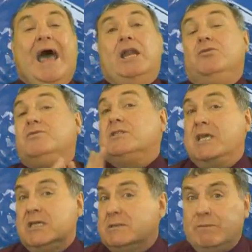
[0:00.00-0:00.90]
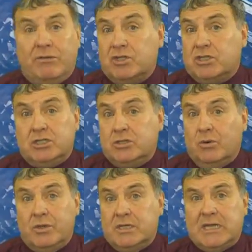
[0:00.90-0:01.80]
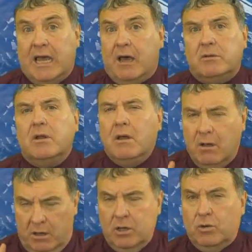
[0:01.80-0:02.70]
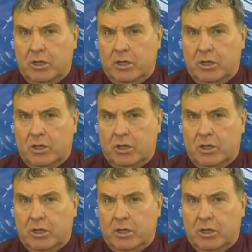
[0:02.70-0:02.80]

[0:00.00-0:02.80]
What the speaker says: And you've 6 months to sort this out. You'll do